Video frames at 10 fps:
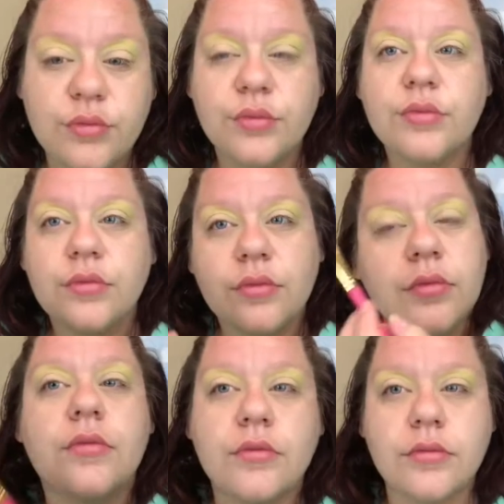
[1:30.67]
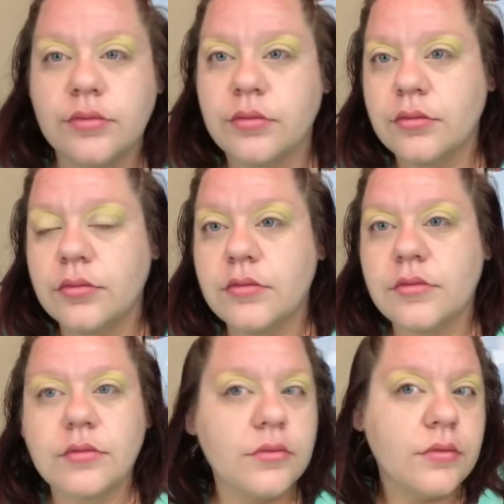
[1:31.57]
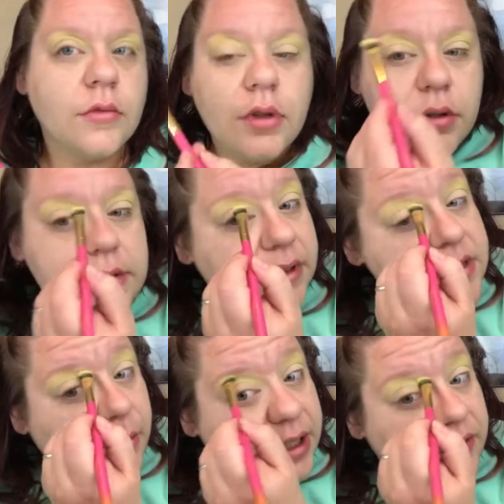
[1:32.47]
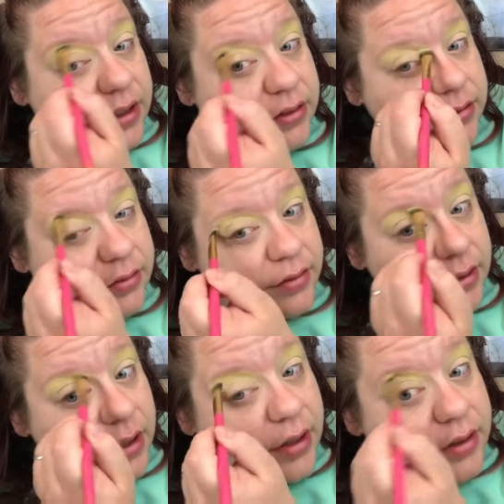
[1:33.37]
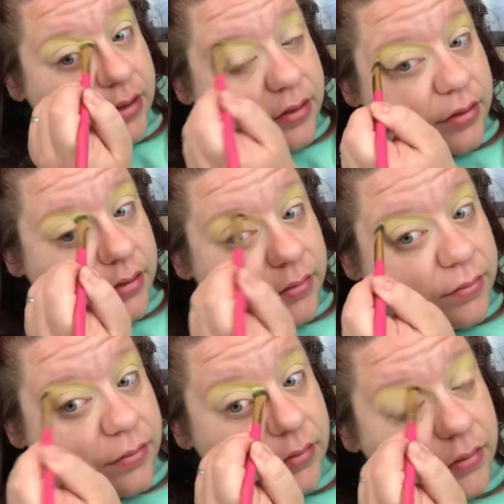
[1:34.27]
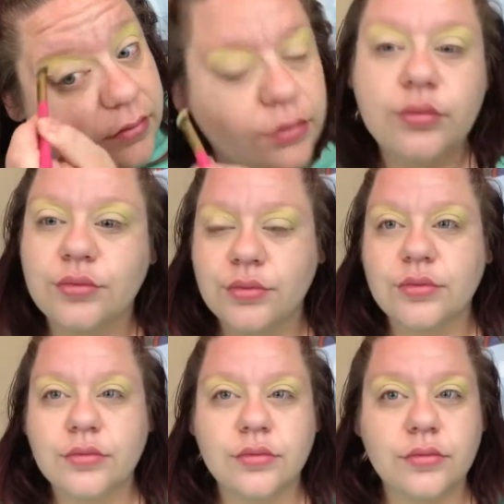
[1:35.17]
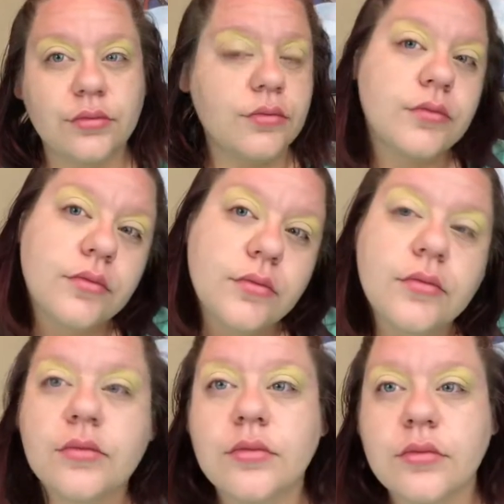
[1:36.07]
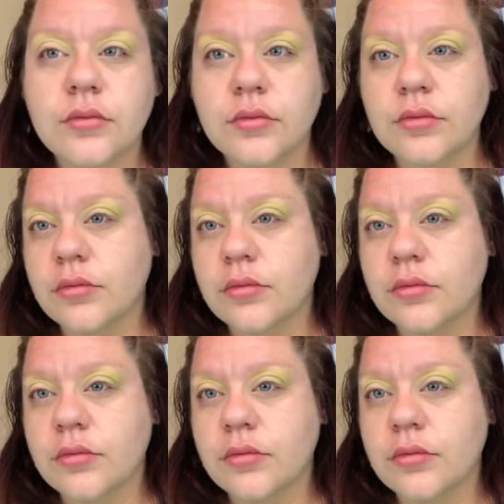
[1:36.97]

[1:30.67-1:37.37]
[no speech]